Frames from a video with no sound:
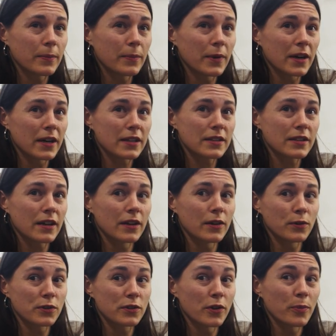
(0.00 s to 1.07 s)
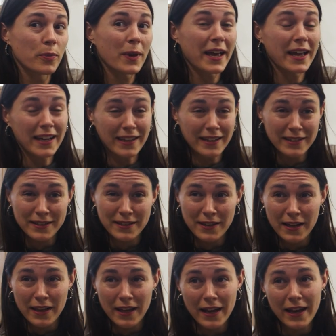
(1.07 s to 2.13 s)
but I also paint
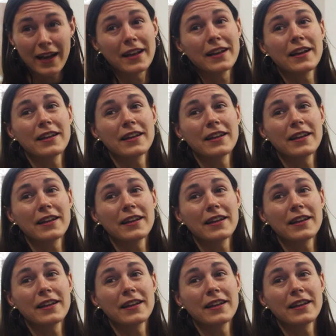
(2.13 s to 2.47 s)
and I